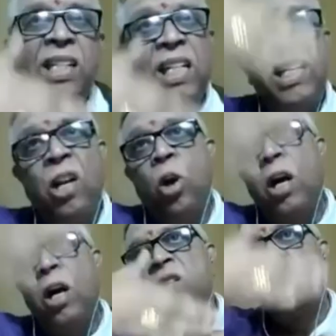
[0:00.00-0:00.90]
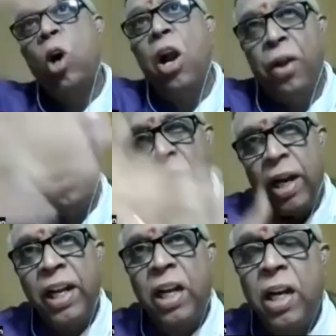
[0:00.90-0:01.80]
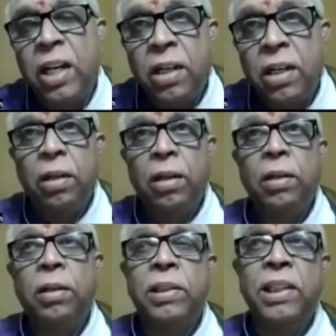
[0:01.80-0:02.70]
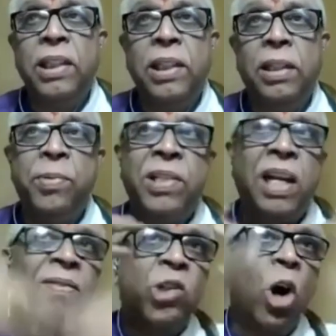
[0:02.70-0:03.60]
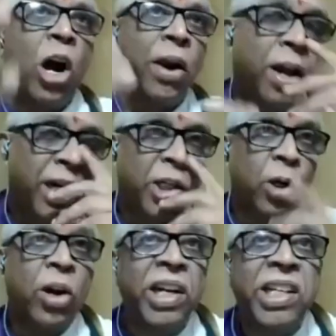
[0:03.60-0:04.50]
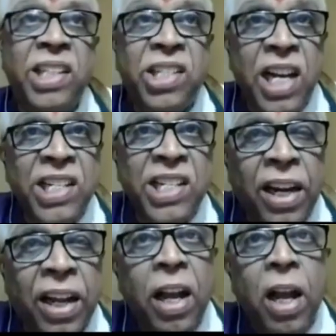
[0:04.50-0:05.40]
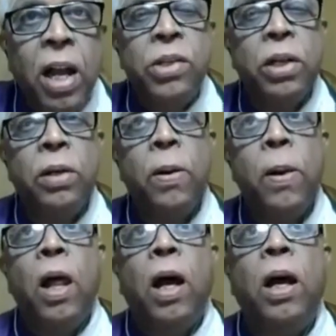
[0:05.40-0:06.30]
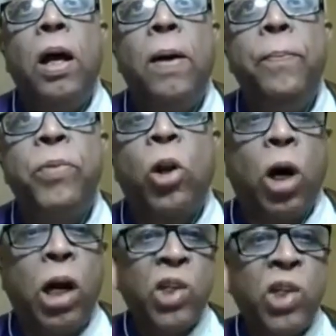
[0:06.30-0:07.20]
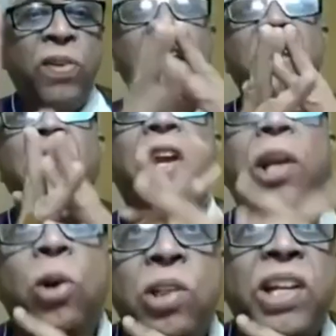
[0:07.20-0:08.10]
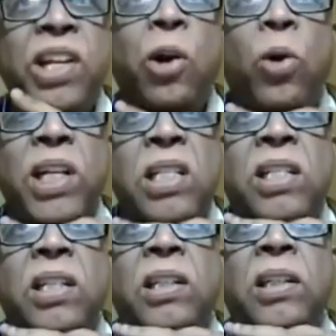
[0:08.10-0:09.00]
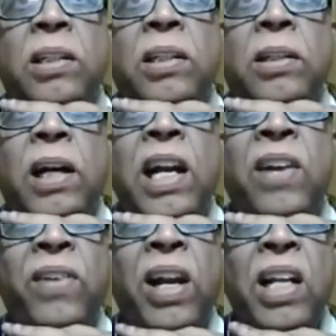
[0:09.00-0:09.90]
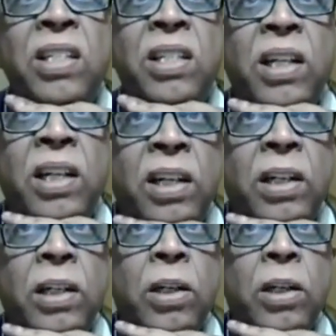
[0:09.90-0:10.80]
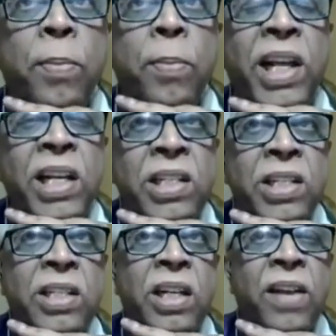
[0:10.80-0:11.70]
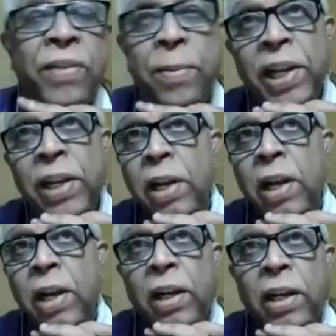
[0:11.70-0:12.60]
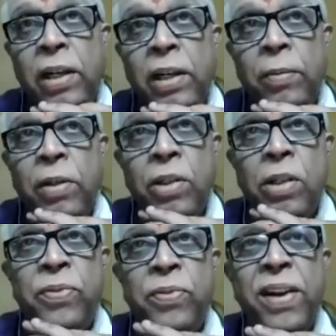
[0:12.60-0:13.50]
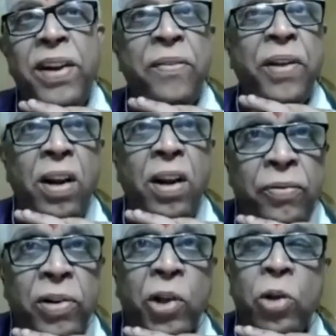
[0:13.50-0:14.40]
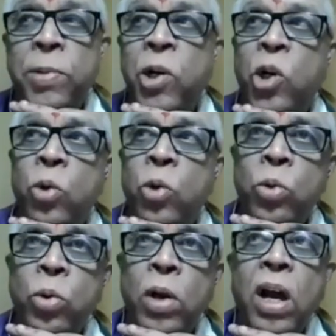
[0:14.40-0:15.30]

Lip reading: He sees a God as God, right? He can't see himself as God. He's not reached the stage yet. So gods were the heroes and heroines and villains and comedians and everybody. It's very difficult for a human to,